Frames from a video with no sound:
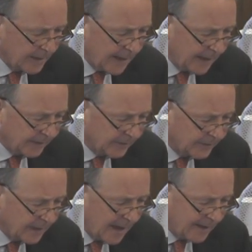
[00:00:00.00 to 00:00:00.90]
and
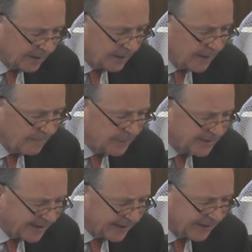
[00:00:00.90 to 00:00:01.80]
having
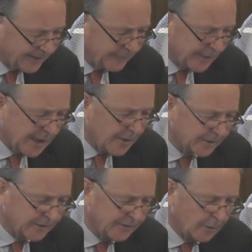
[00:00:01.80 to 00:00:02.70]
particular
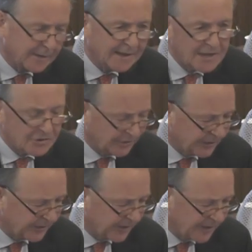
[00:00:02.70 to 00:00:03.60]
regard to the
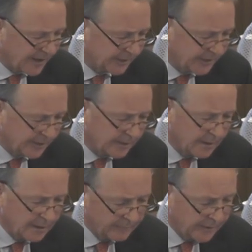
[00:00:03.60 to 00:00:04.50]
obligations set out in
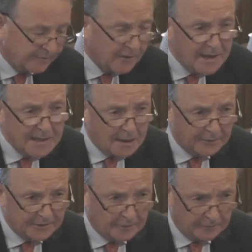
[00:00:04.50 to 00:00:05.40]
the defining
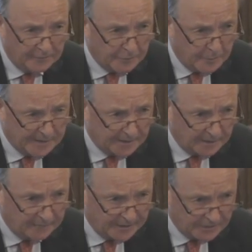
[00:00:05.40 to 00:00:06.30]
article of the European
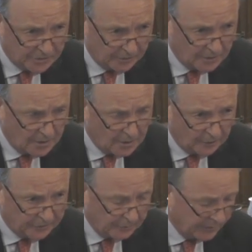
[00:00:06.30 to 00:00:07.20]
Convention
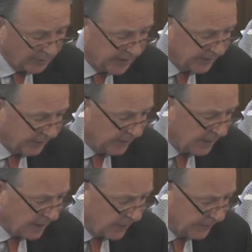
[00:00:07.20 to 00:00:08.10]
on Human Rights,
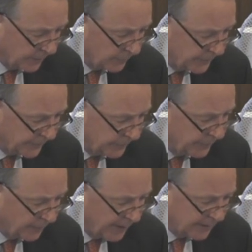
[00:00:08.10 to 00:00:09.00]
Article 2,
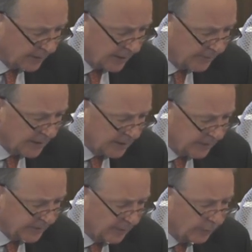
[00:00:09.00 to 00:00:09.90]
the right to life
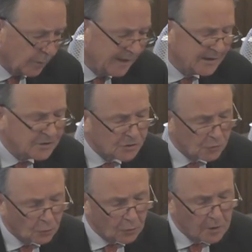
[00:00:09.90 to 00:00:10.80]
itself, will it
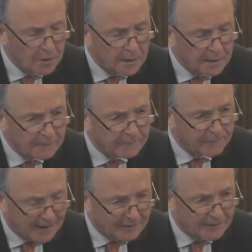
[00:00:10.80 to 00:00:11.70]
ensure
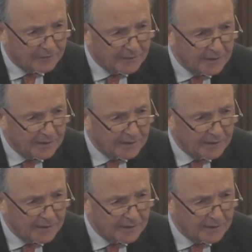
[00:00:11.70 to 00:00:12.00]
effective